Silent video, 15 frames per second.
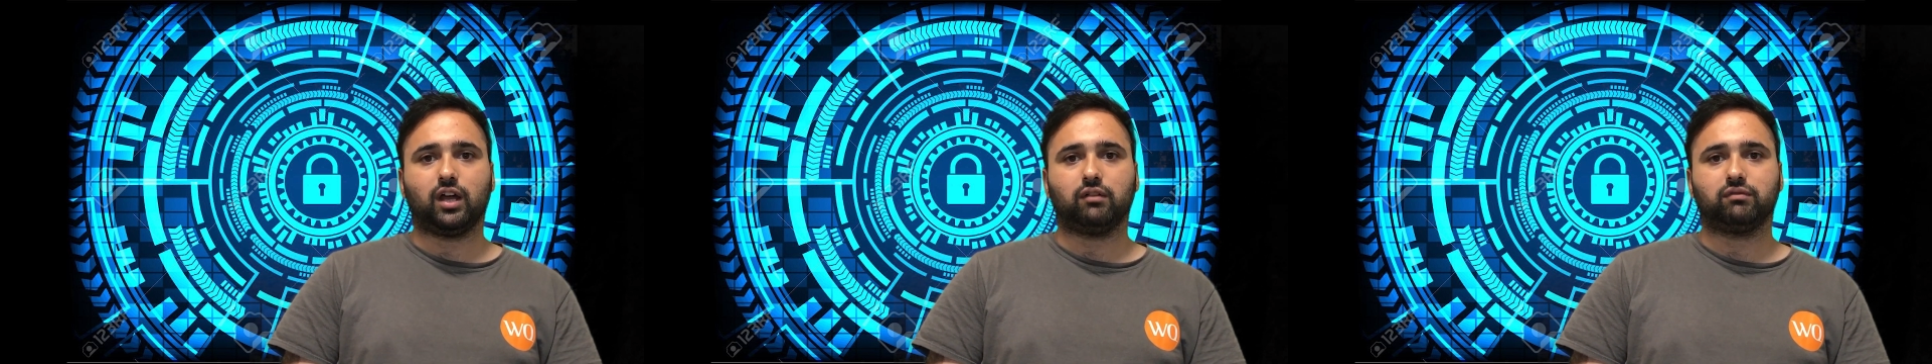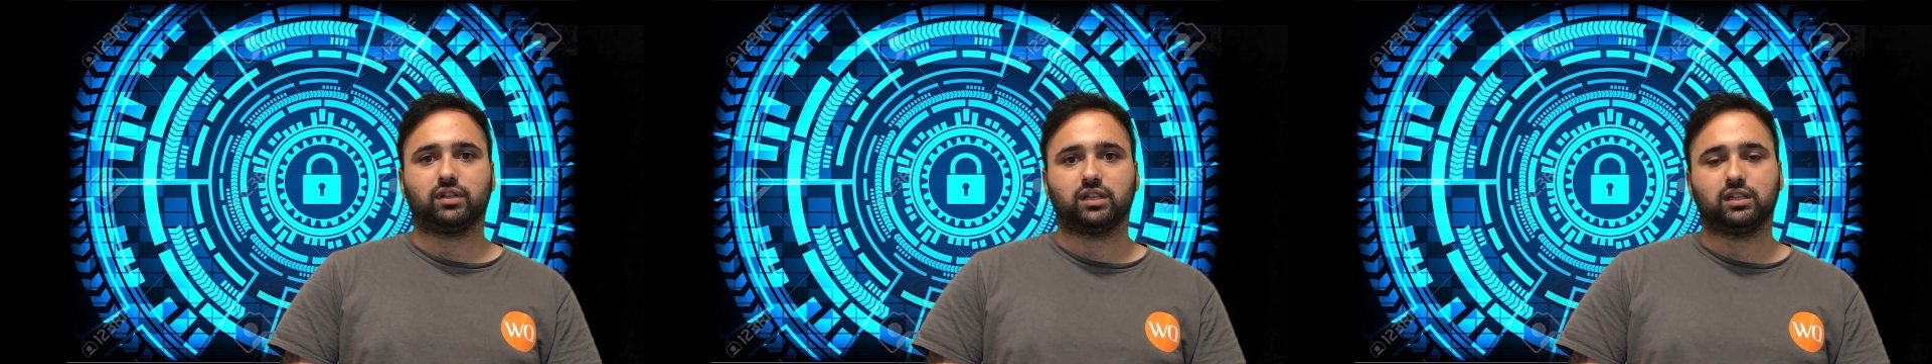
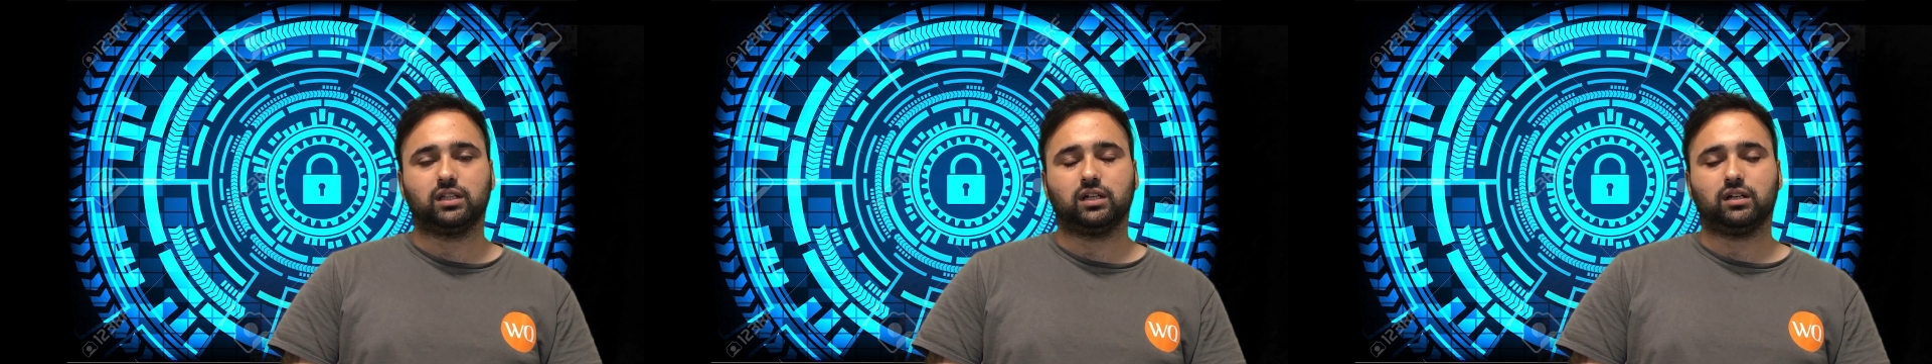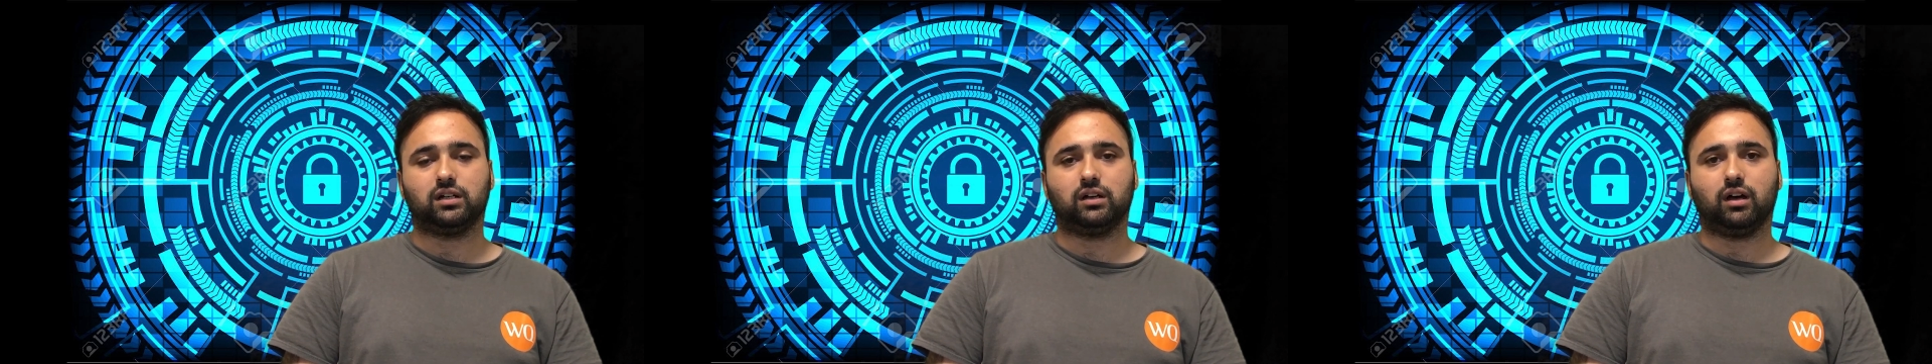with
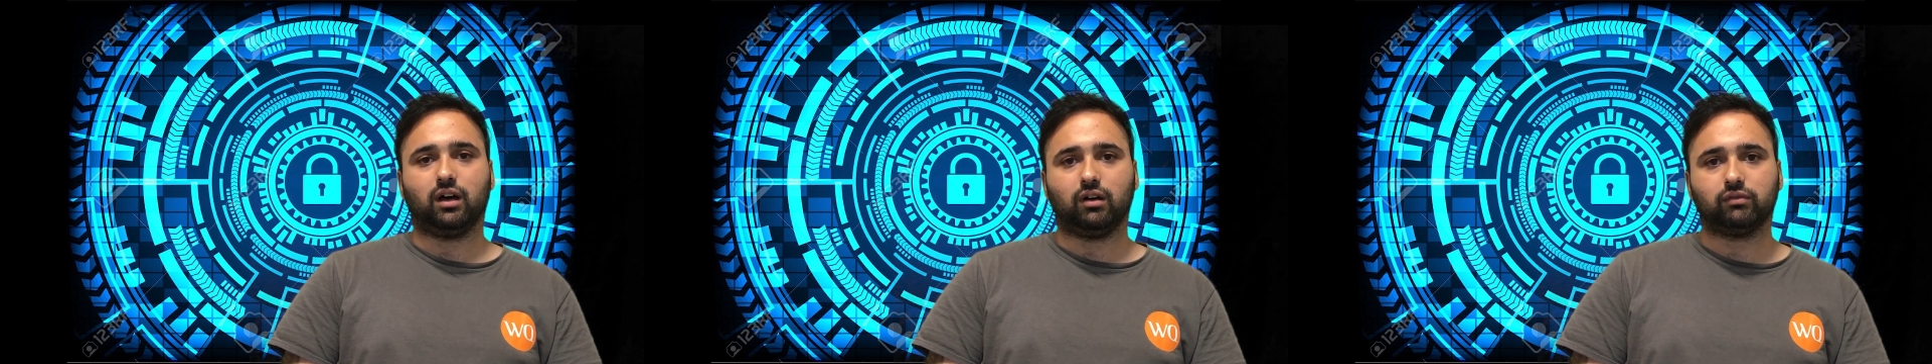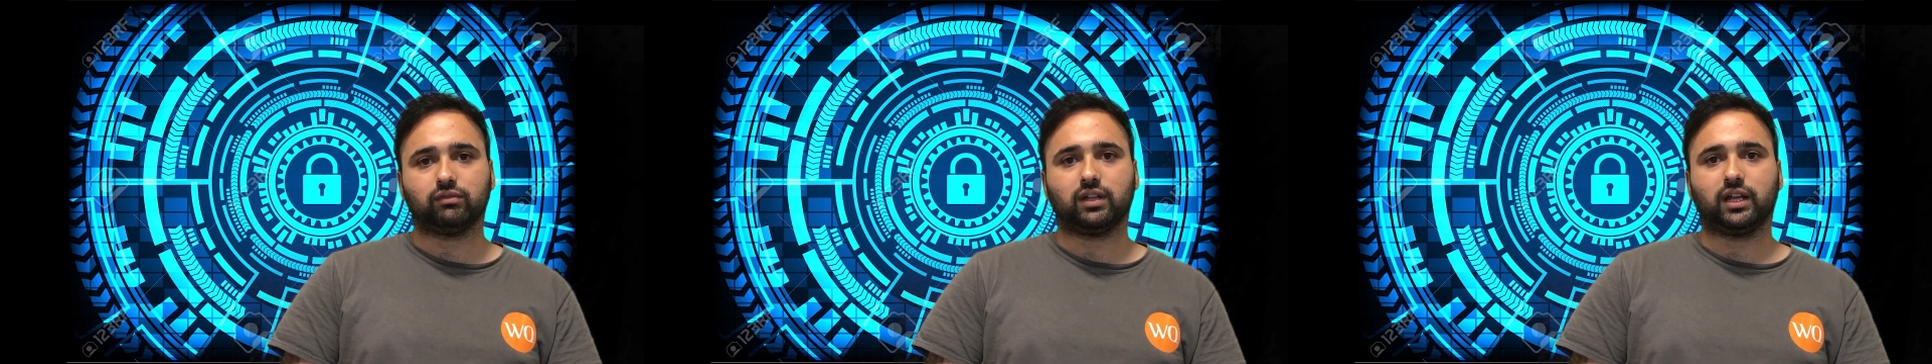the
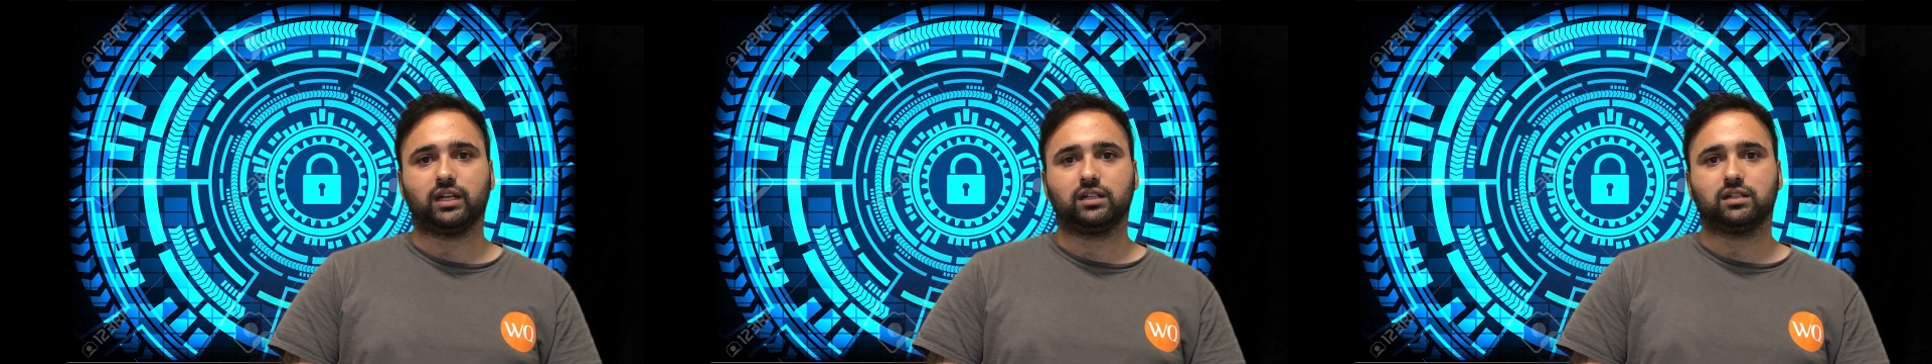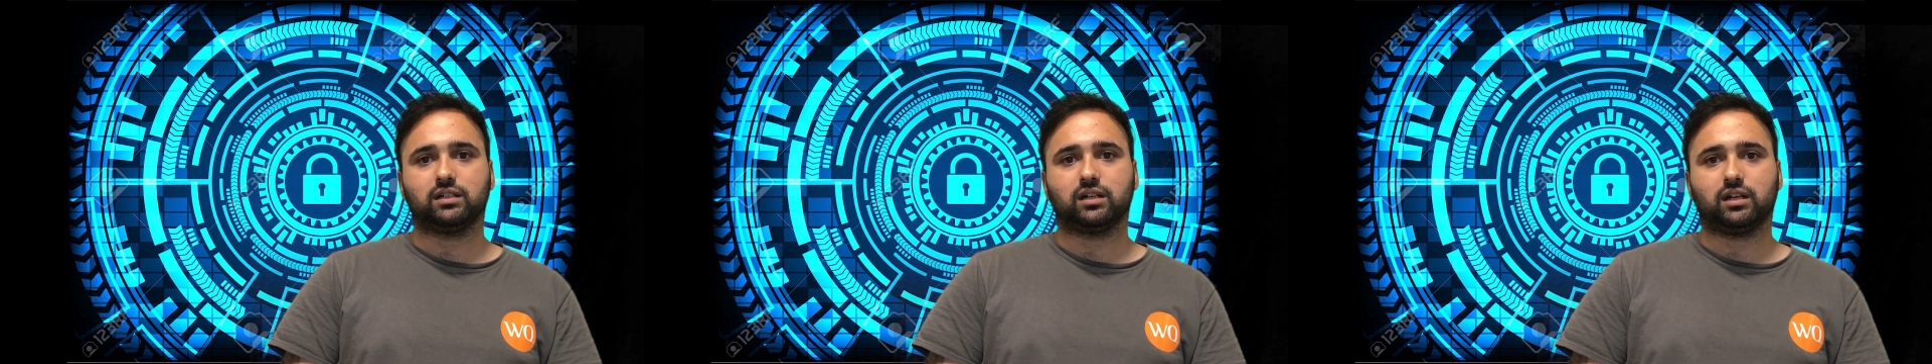
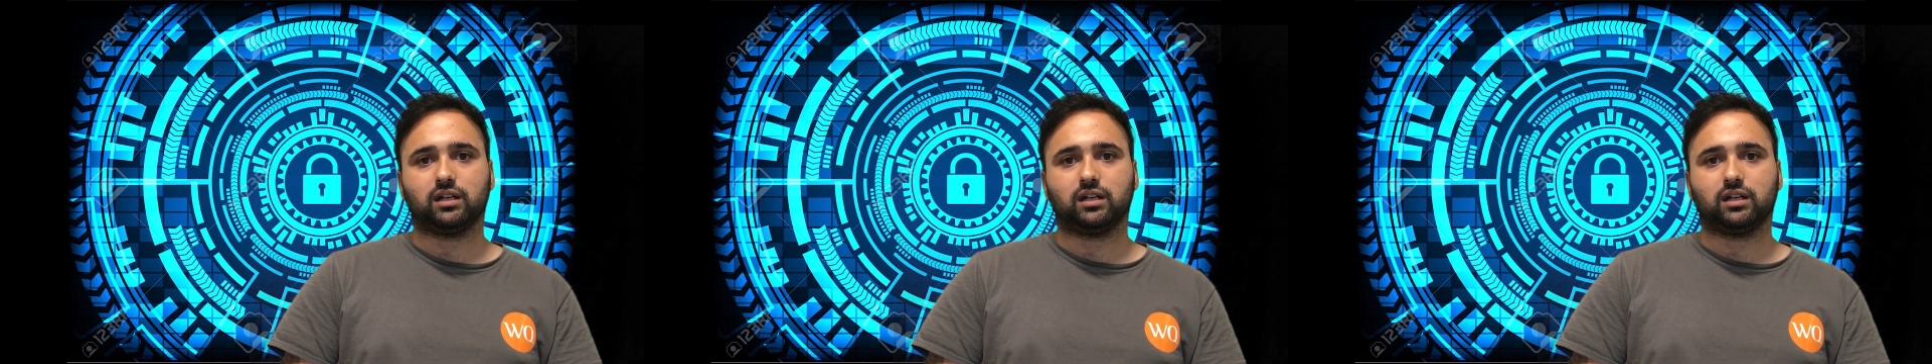offline